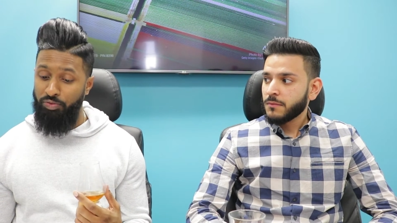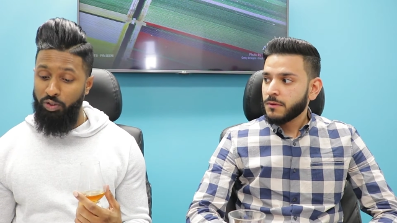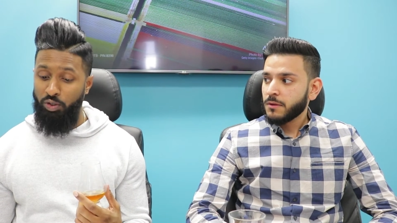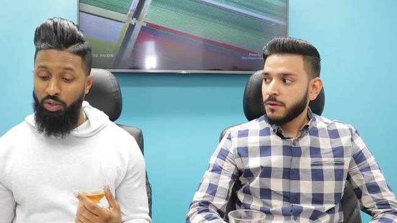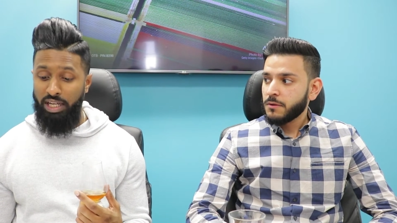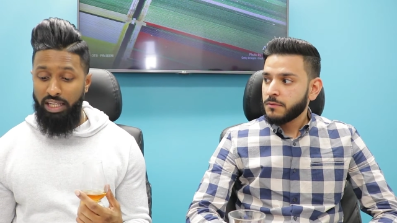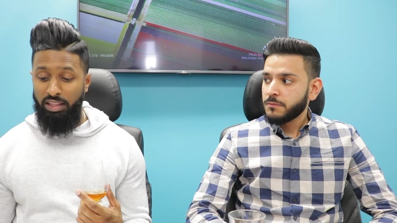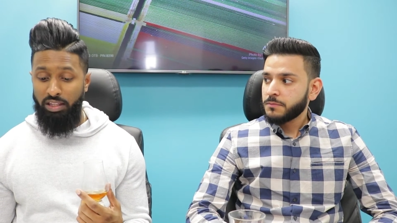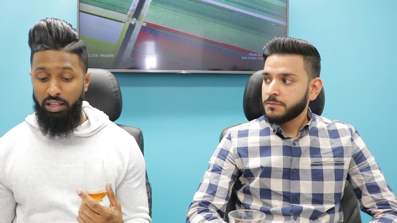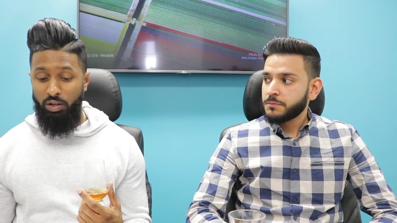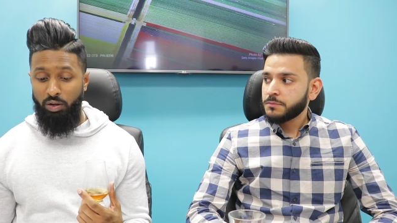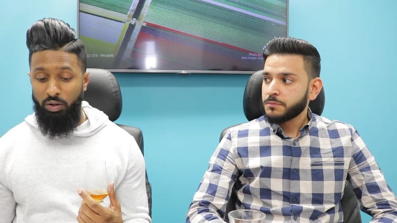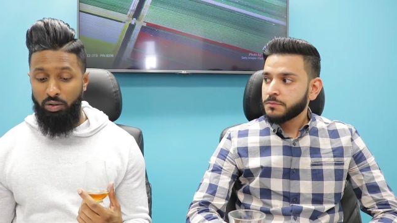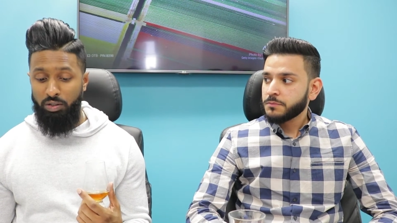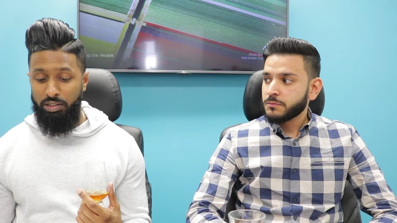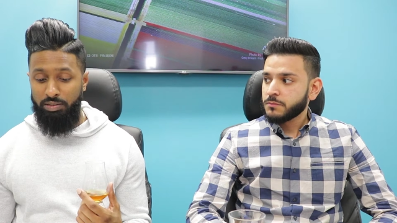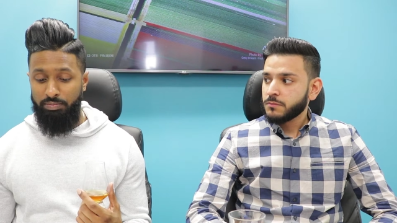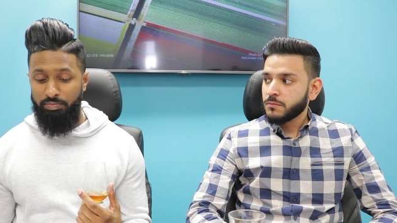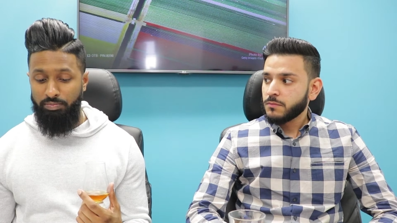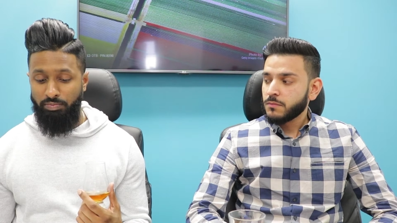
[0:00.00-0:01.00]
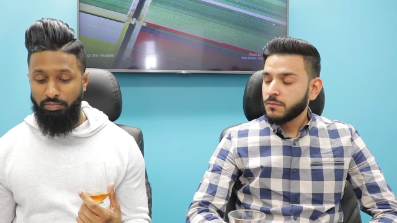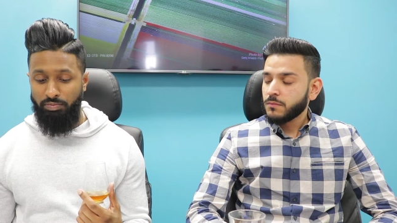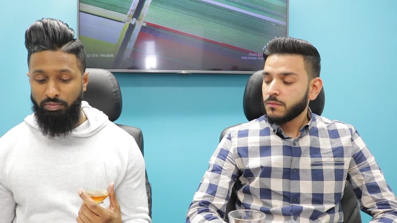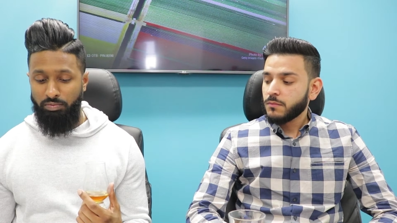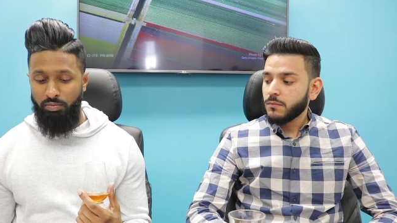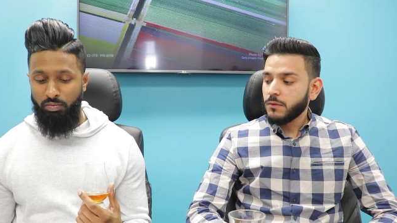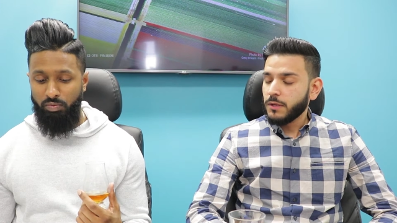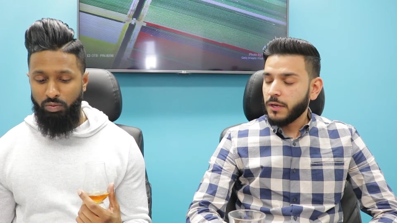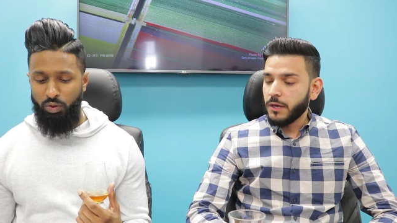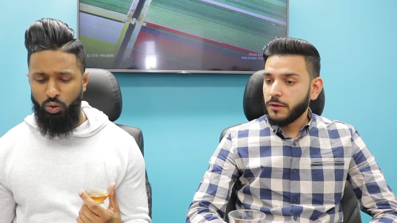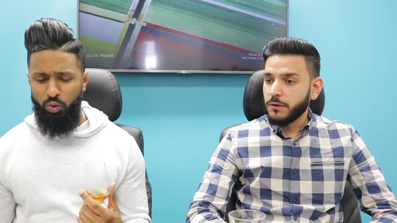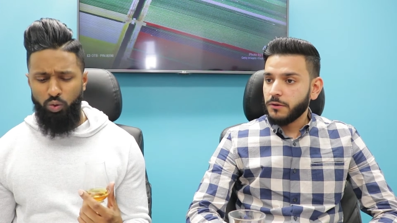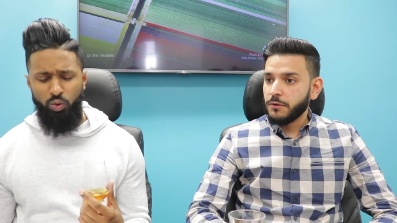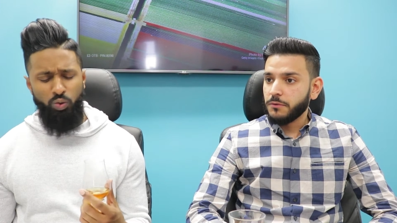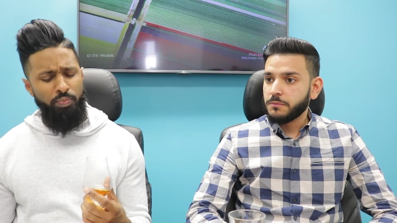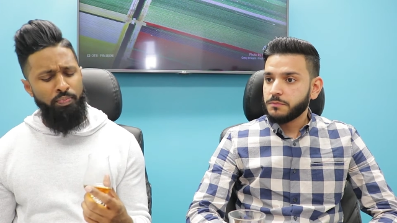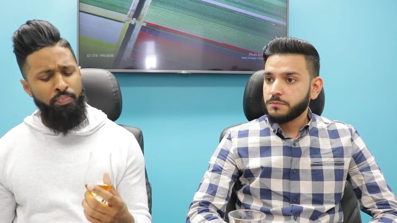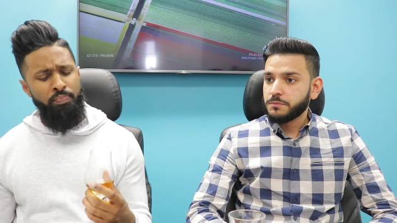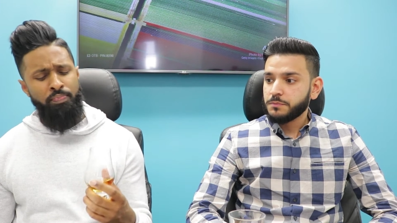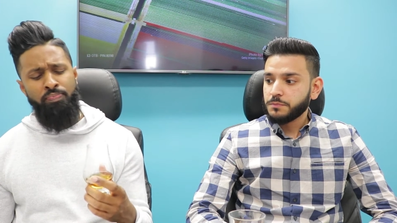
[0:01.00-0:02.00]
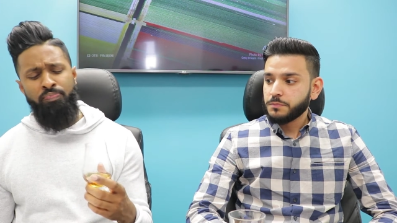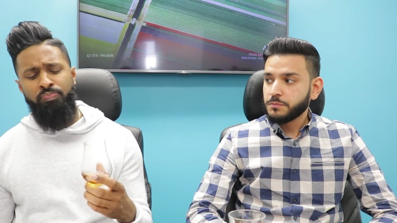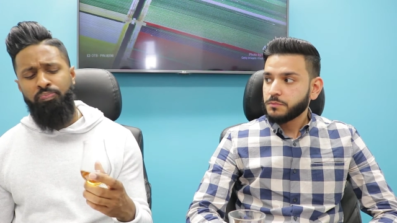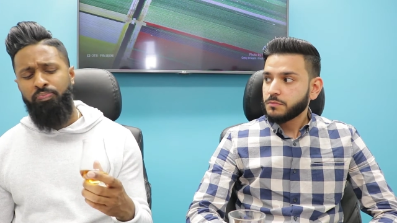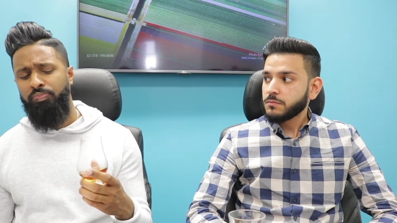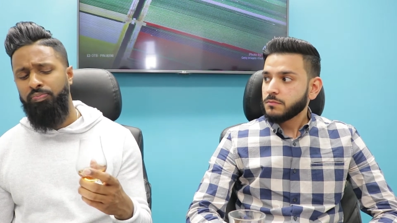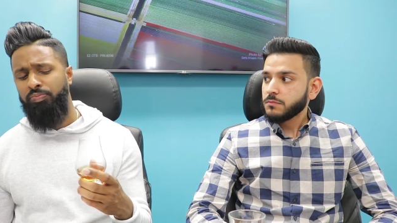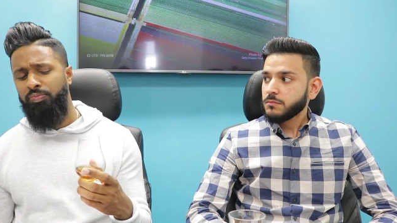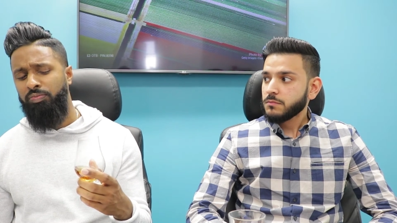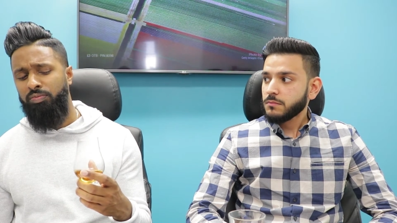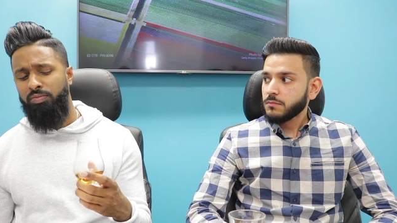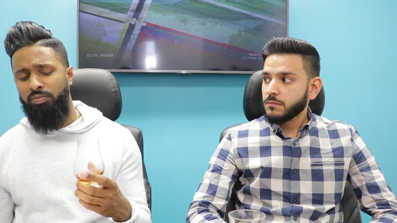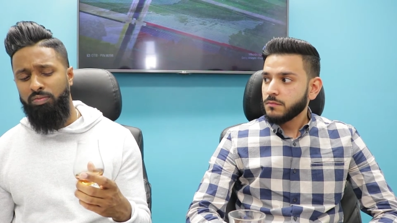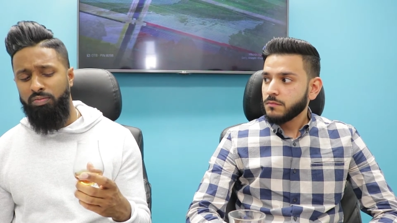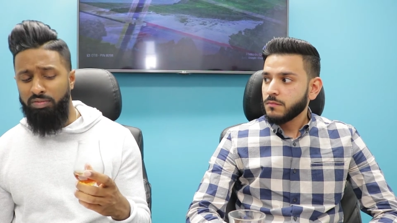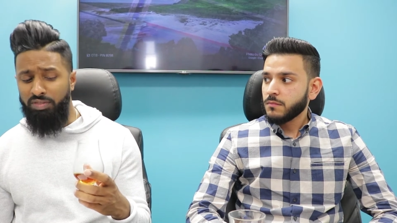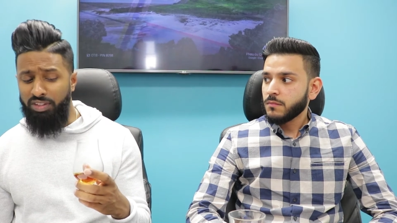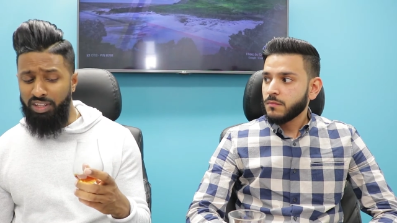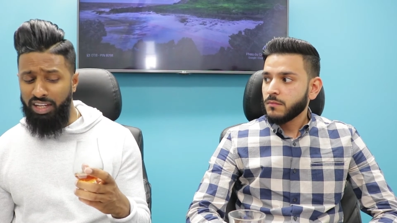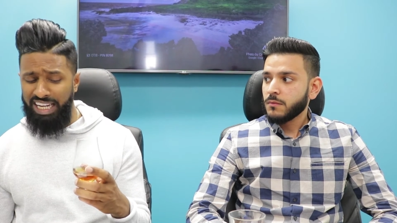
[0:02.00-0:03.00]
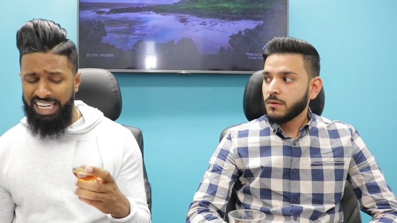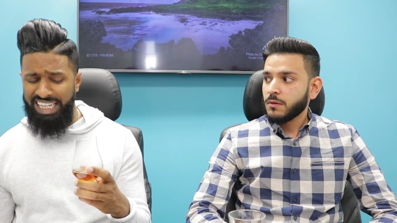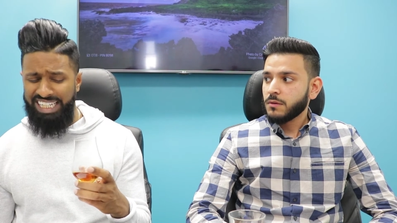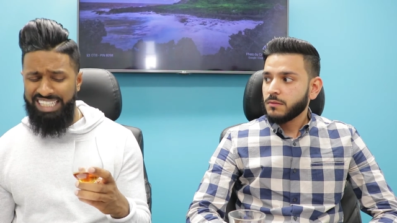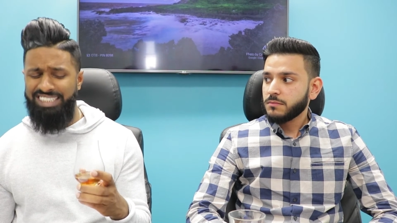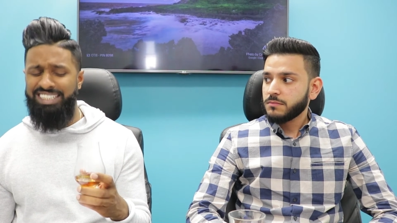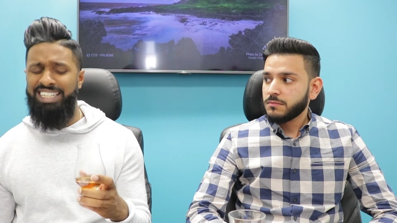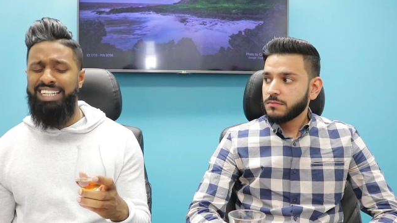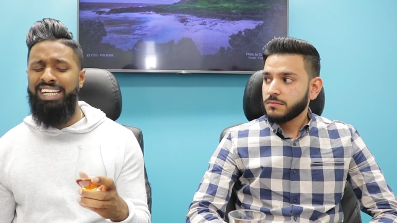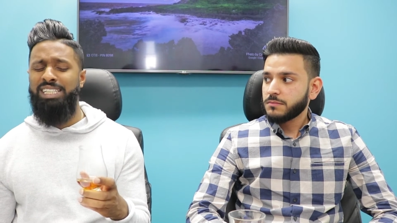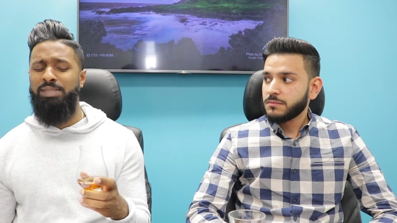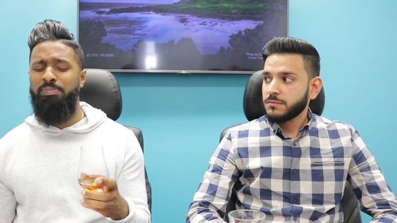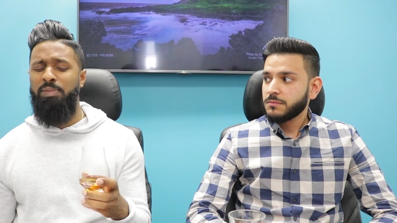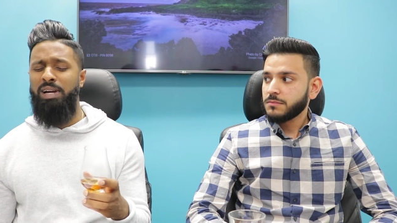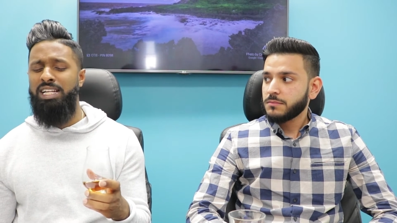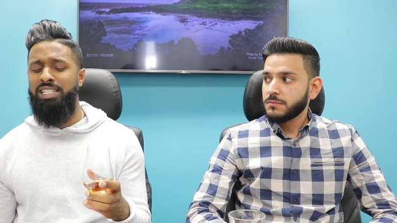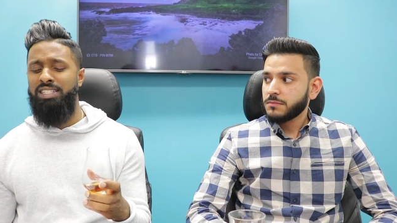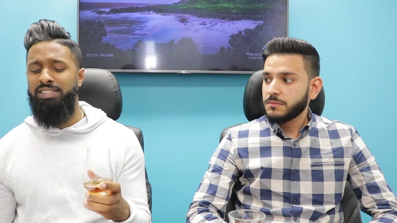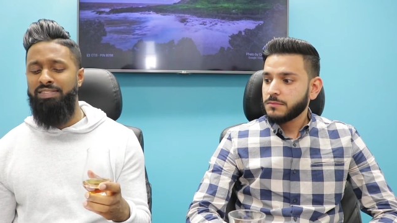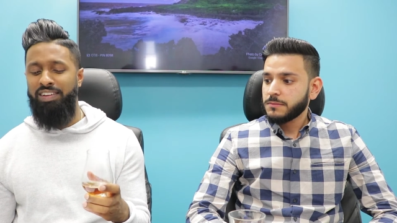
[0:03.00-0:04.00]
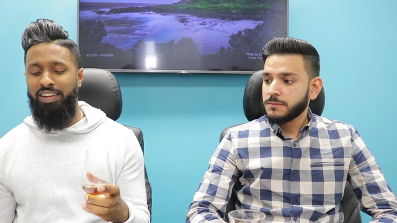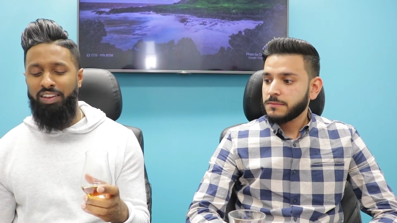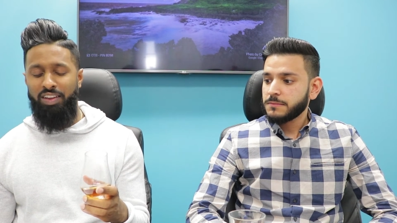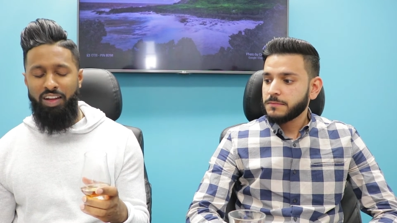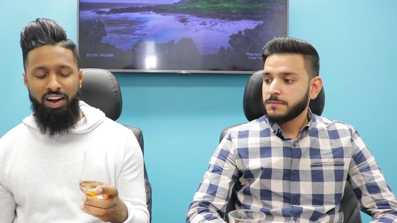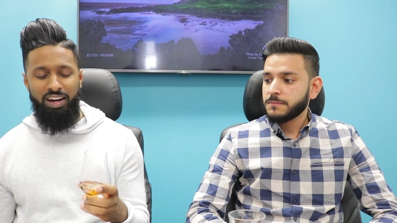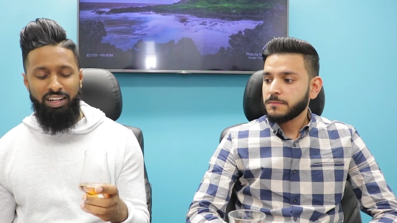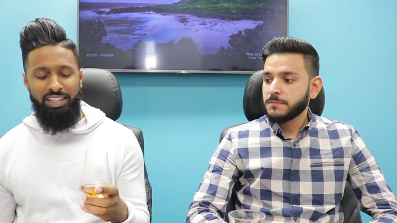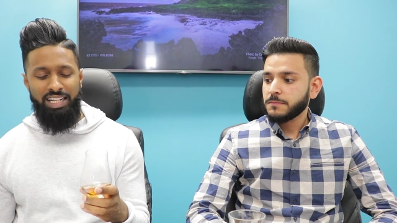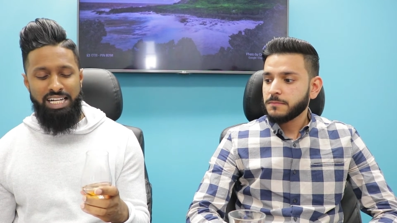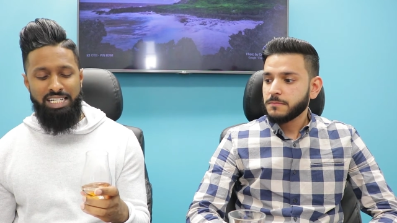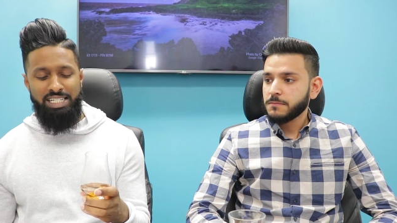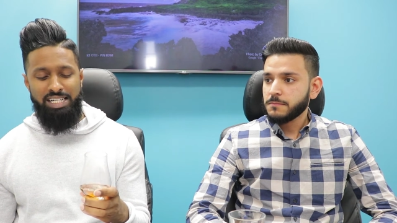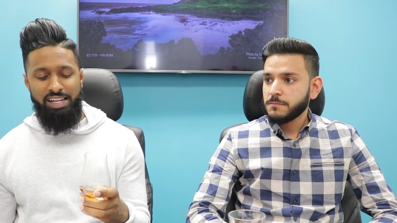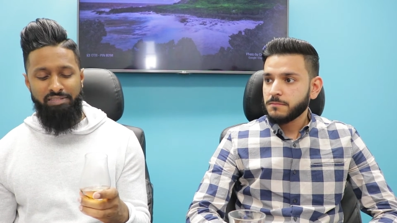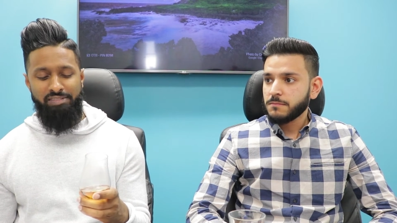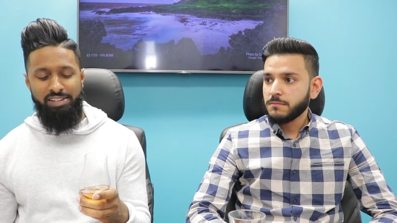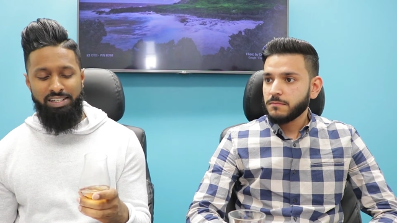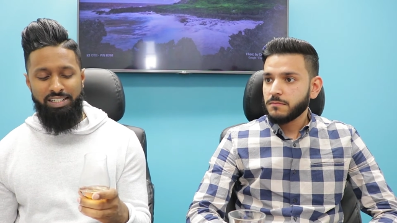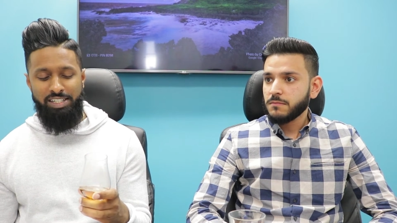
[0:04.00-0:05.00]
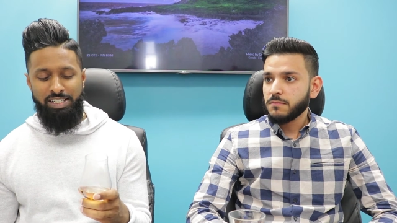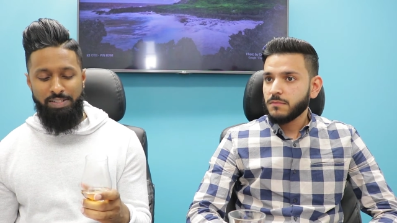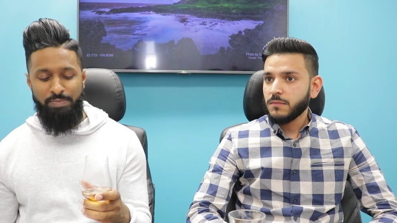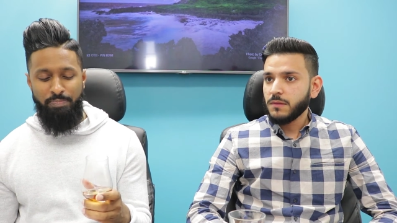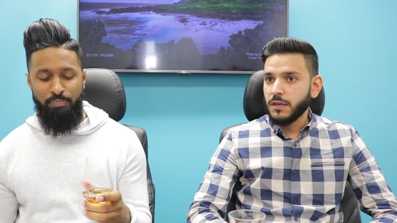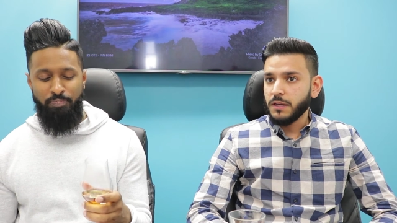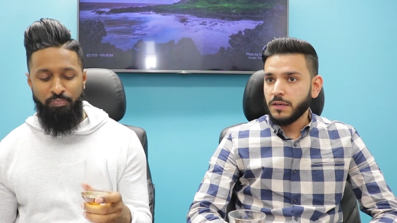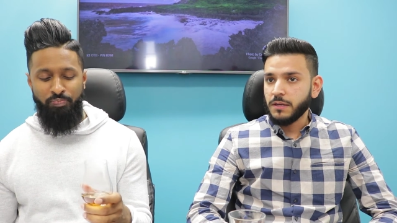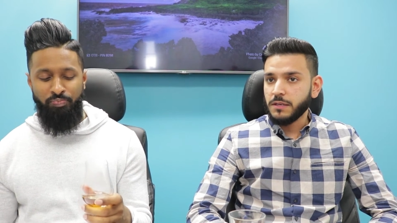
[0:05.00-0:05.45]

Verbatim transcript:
Speaker 1: You get the oak. Yeah, you Ooh. do. It is an expansive and long-lasting finish. It